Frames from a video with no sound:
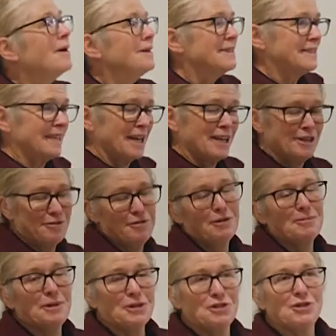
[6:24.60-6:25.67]
Selling
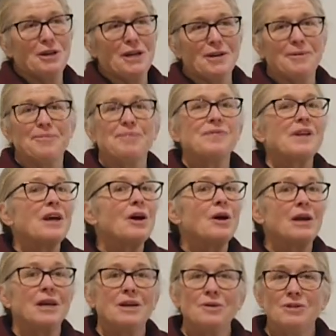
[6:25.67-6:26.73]
from our trailer.
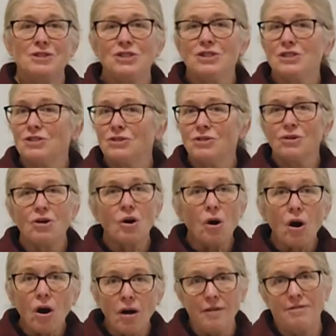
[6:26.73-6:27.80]
It just took
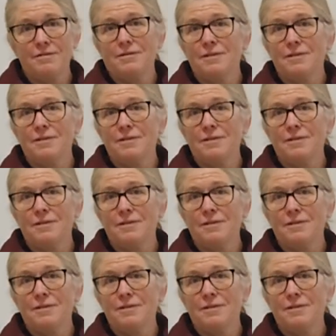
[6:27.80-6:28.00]
off.